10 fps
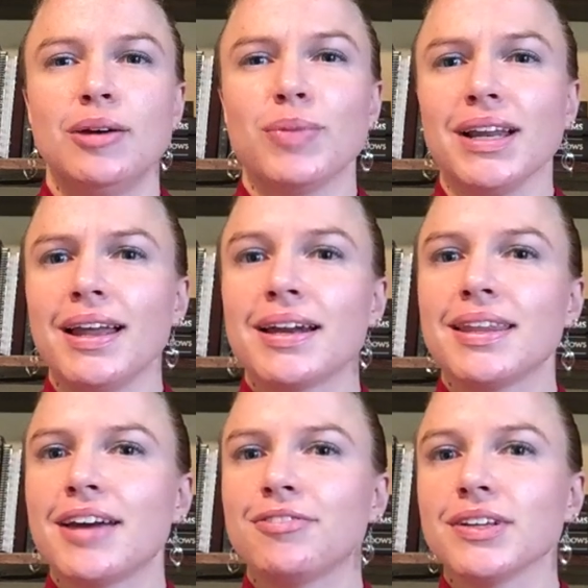But a lot of
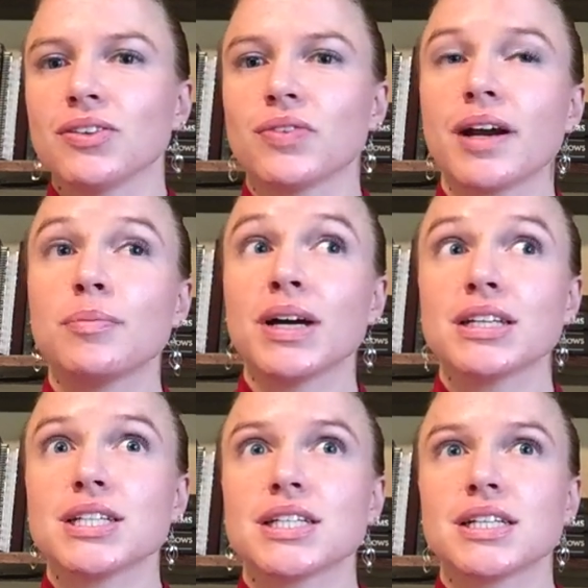that feels very
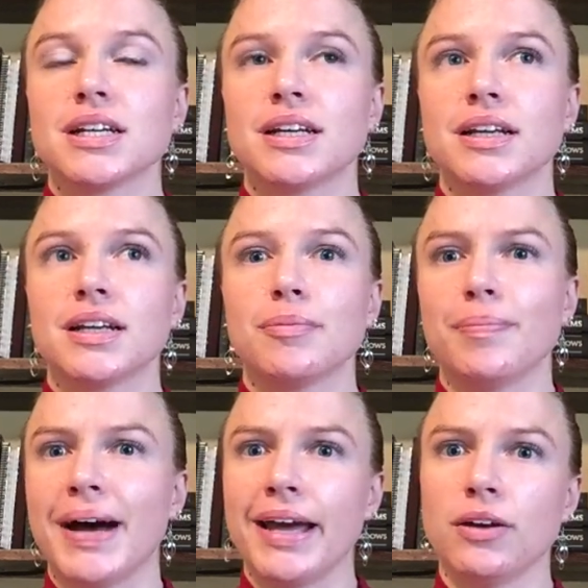much
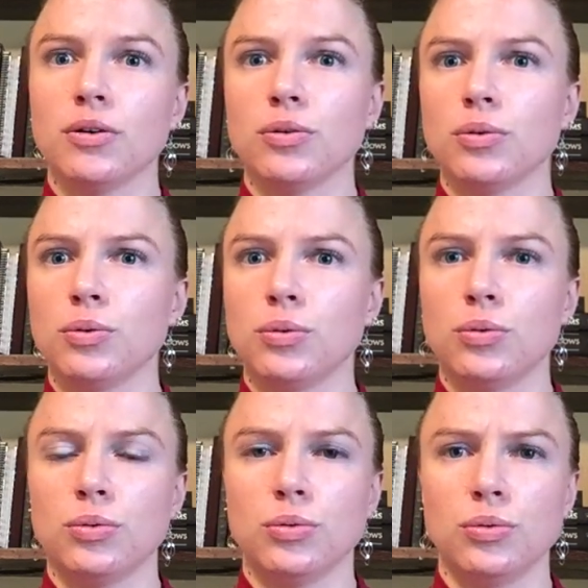
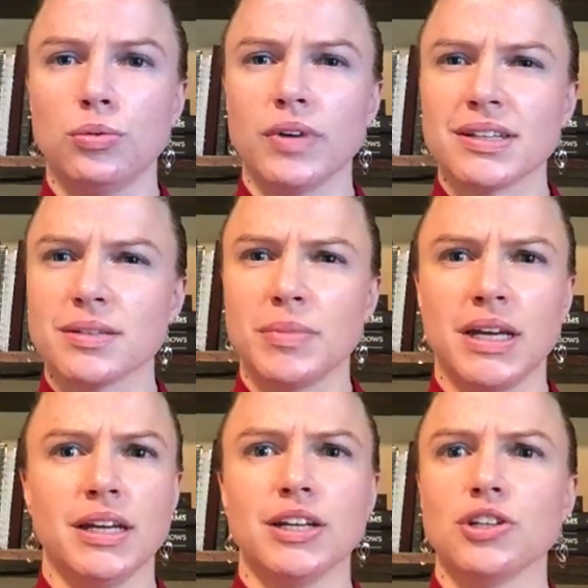bio
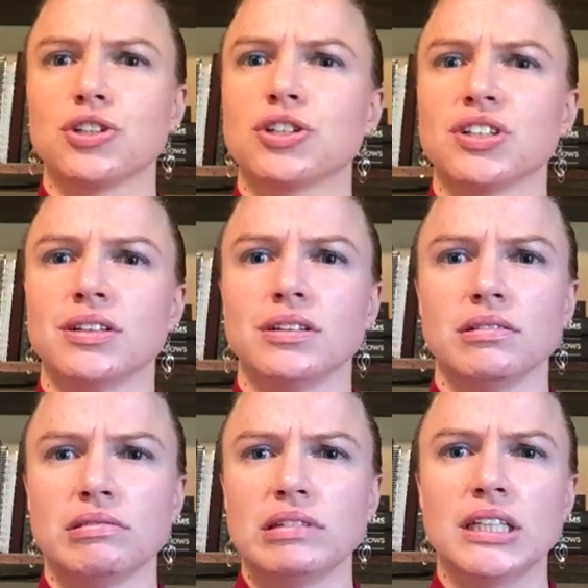resume-ish
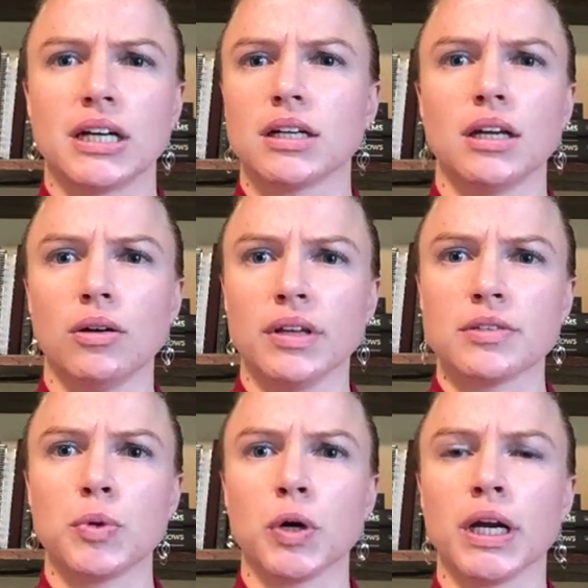and yuck, no,
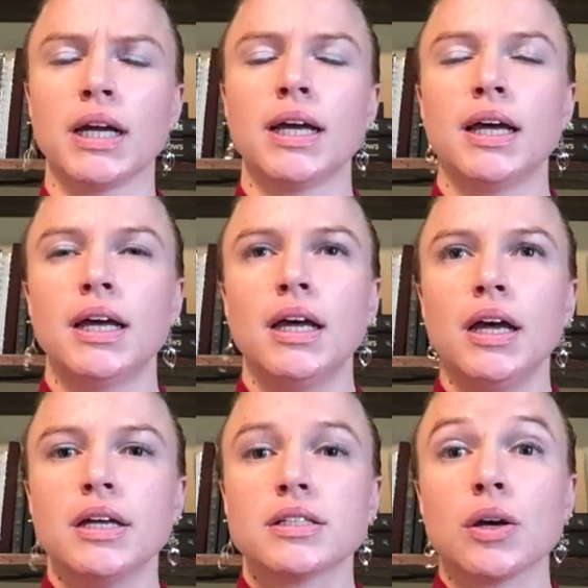that's boring.
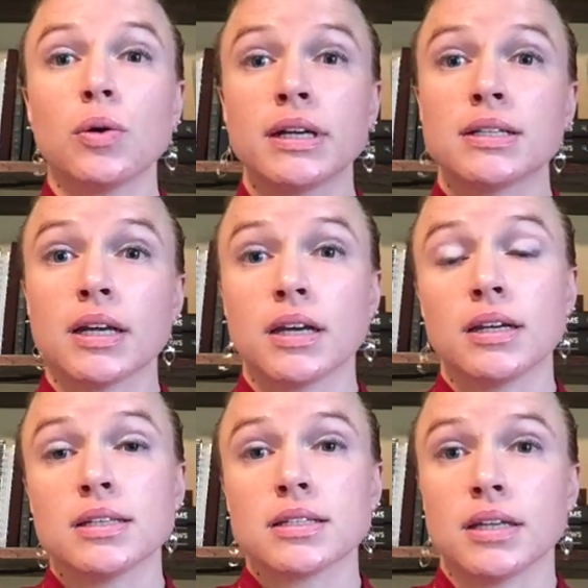So I
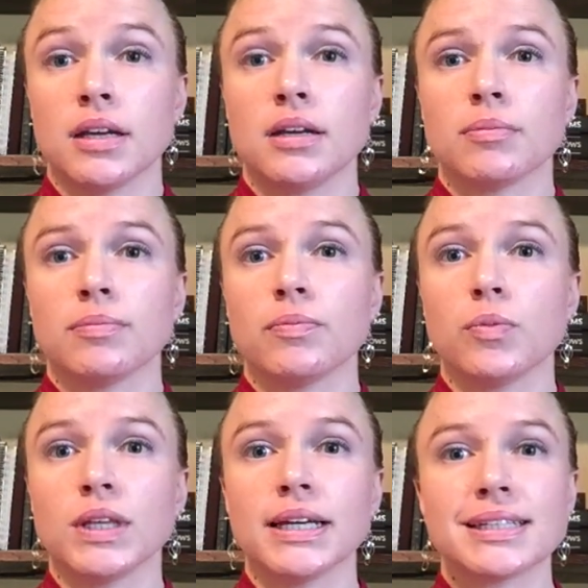decided instead I
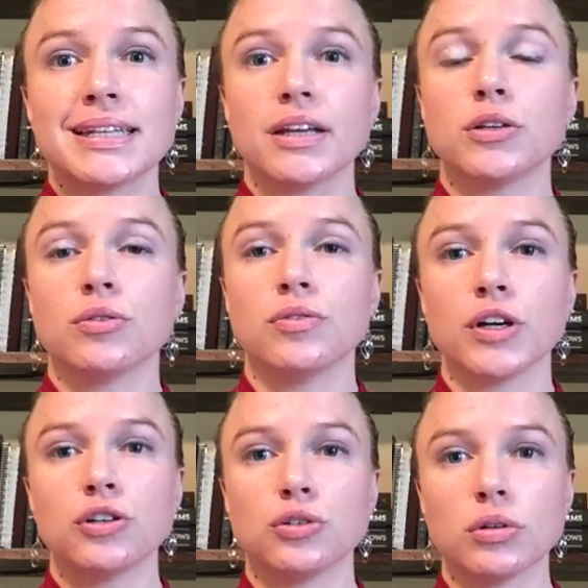would like to tell you a
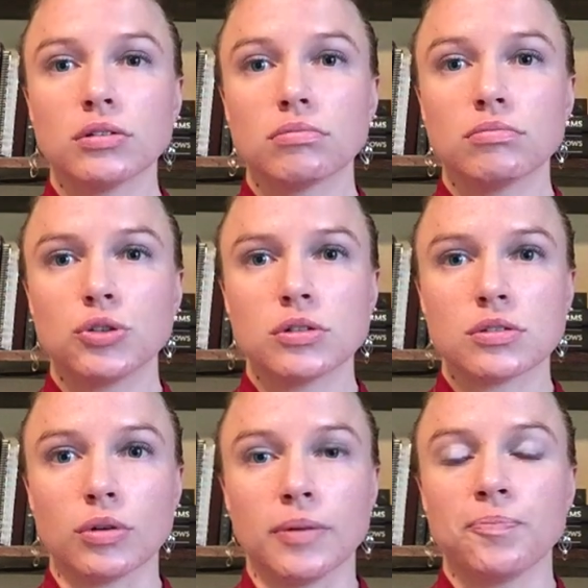very short
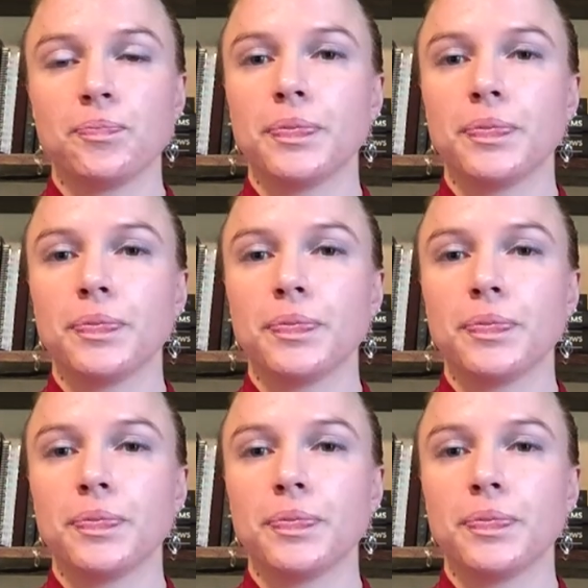story.